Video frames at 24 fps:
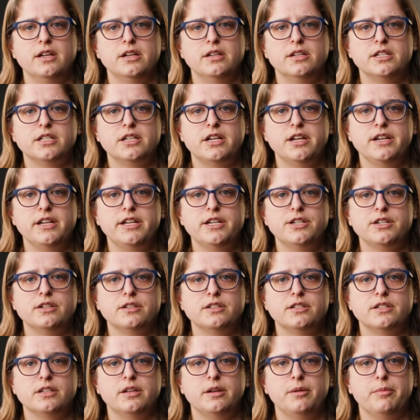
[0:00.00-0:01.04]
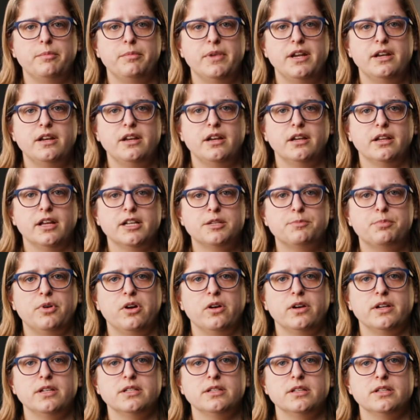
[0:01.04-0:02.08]
Dyskinesias may need less
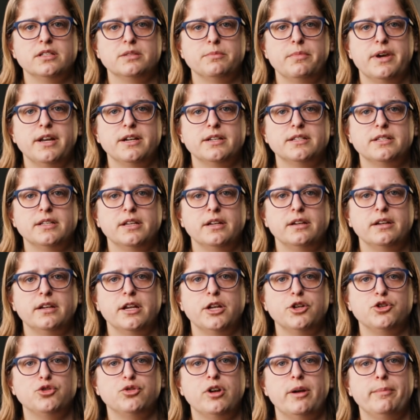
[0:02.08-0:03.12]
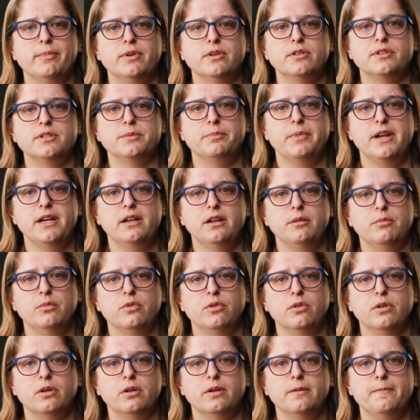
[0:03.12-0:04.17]
Parkinson's medicine, and tremors may need
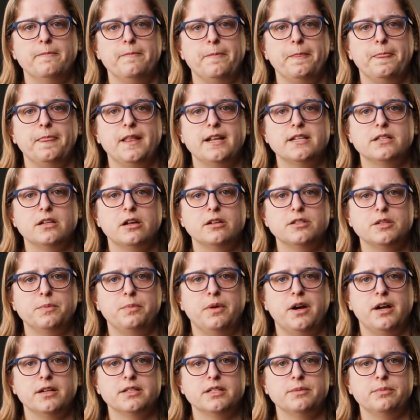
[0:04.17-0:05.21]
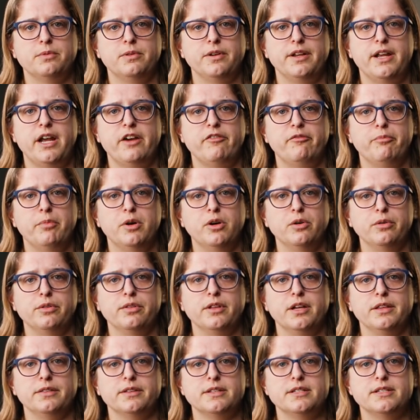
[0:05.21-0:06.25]
more. It's also possible to have
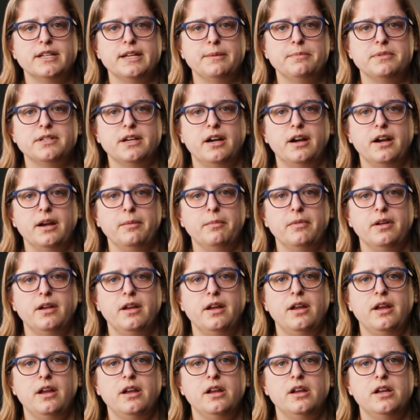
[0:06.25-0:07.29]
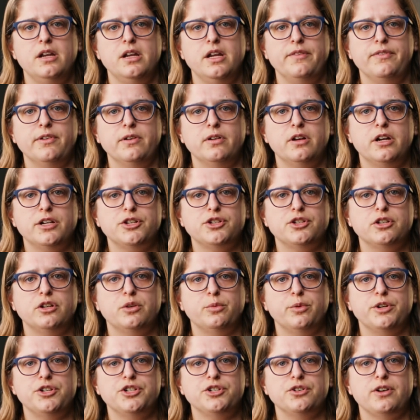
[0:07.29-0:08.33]
both at the same time. If you're not sure
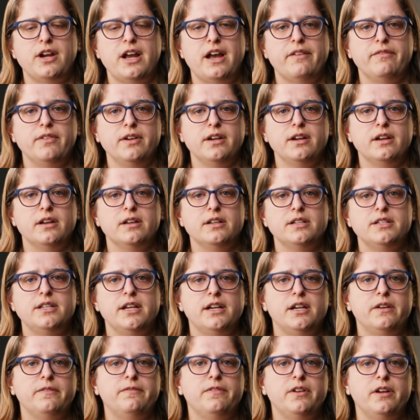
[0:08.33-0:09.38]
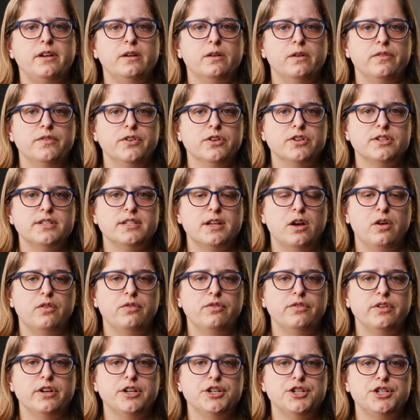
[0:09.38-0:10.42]
which you're having, take a video of
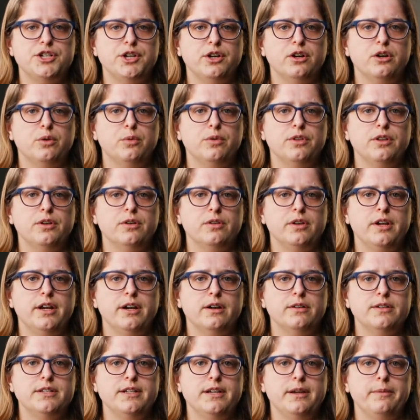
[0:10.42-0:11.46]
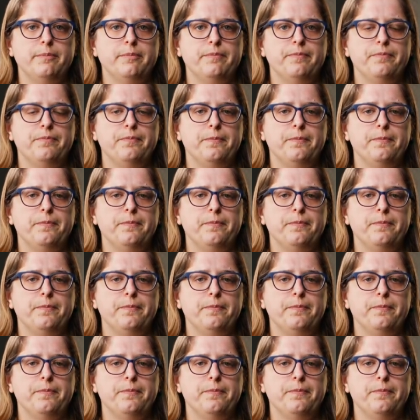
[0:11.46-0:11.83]
yourself and share it with your care team.